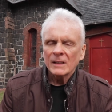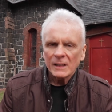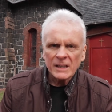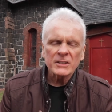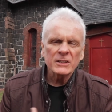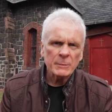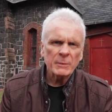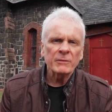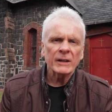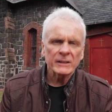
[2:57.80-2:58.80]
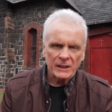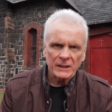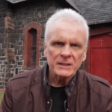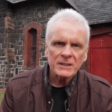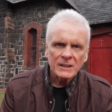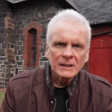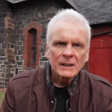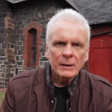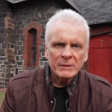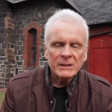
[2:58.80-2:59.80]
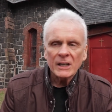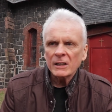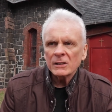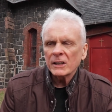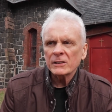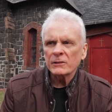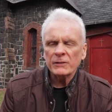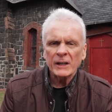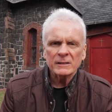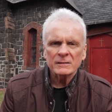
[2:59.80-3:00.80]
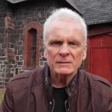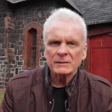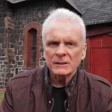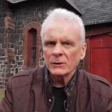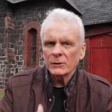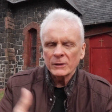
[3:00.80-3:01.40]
it has a deep effect on us. I mean, not unlike the fact, you know,